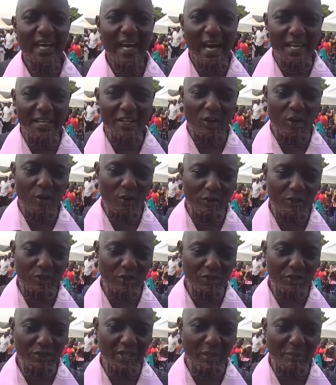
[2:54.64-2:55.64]
and
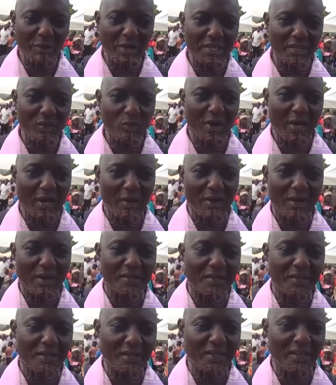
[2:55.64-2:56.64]
also celebrating
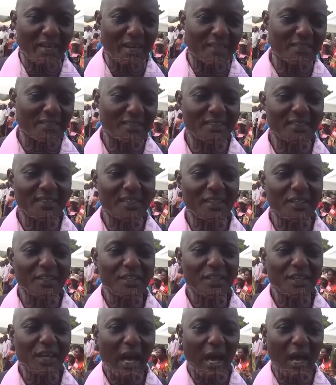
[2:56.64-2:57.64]
103 years
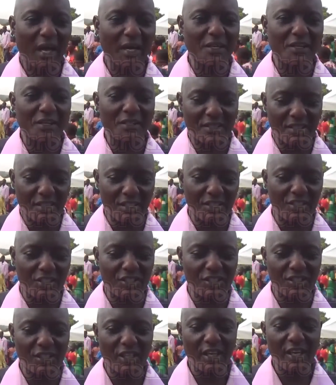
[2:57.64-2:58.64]

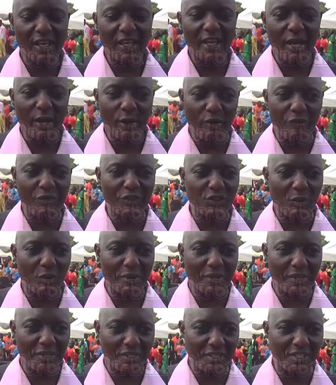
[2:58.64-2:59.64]
since the office of
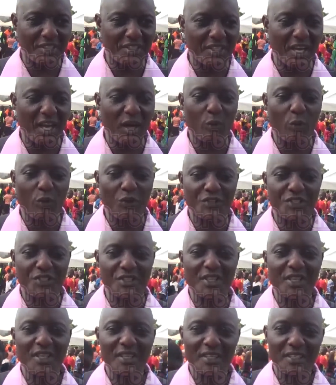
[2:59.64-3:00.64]
was eh, the
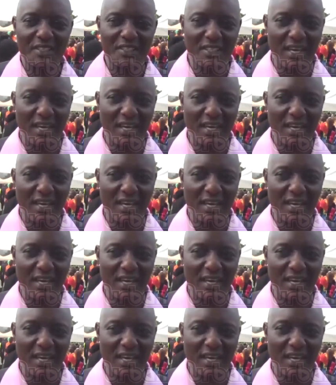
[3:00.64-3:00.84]
prime